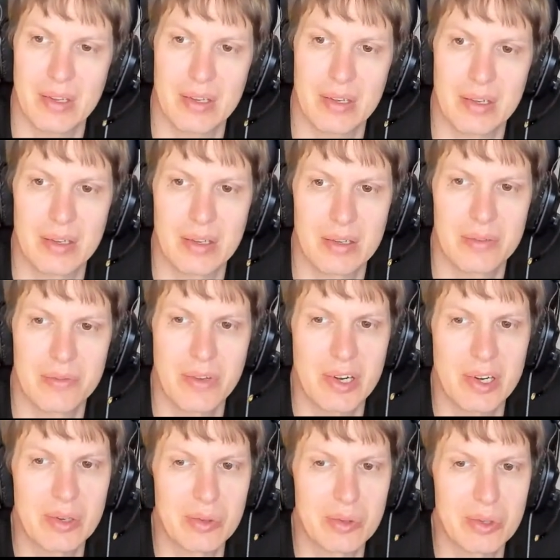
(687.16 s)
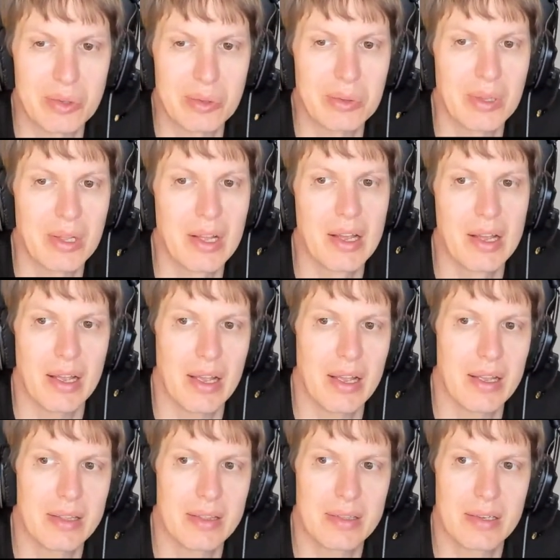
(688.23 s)
a very good tool,
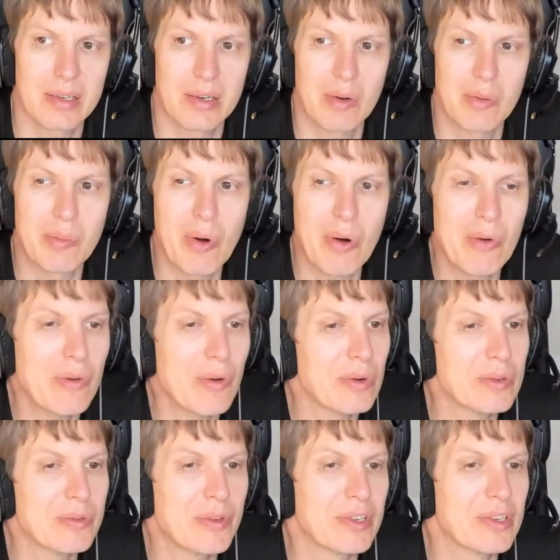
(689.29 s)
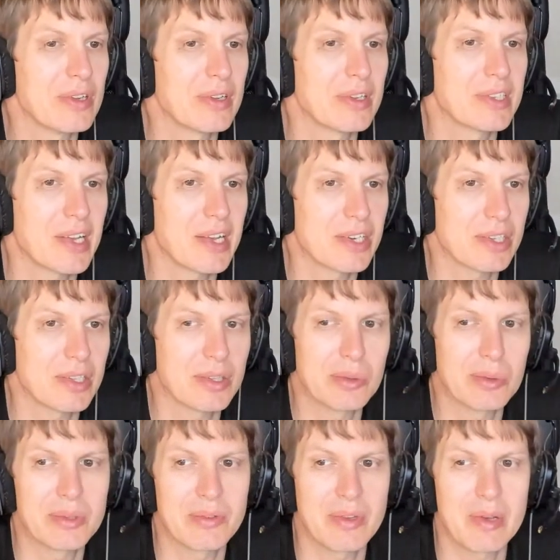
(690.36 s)
and both those visualization
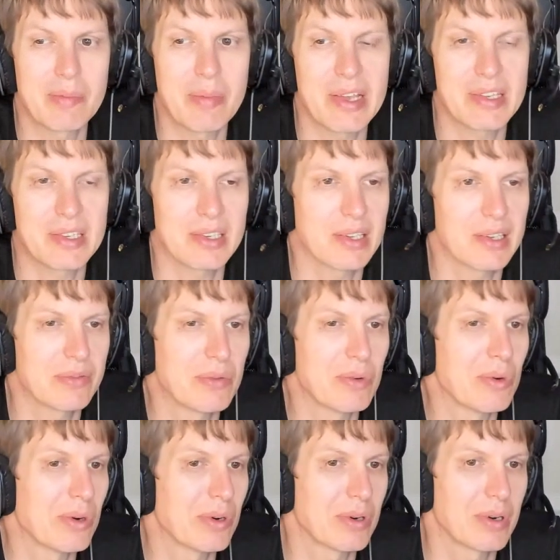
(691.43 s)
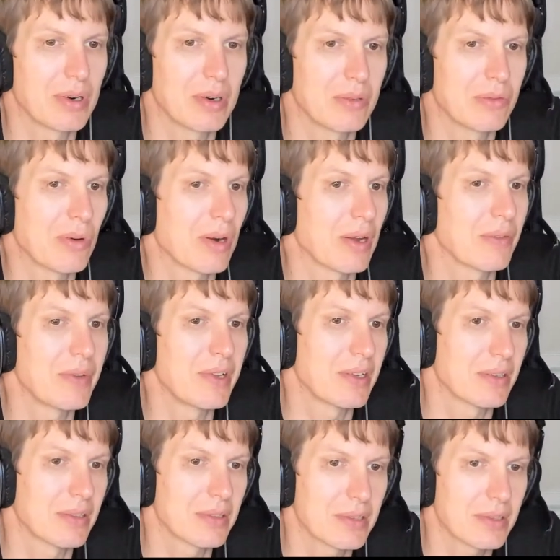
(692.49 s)
tools were basically for for
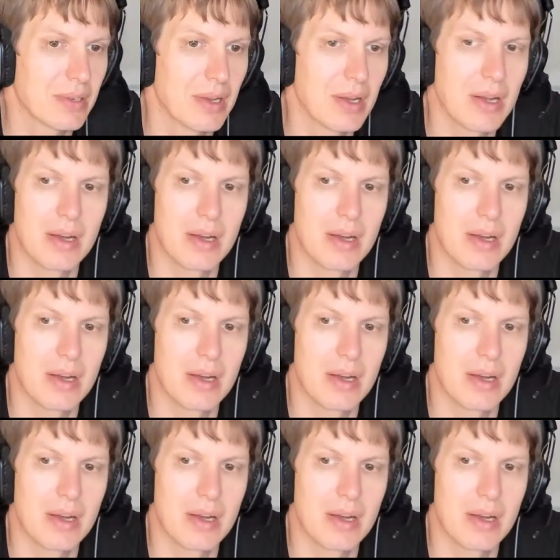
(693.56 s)
convenience.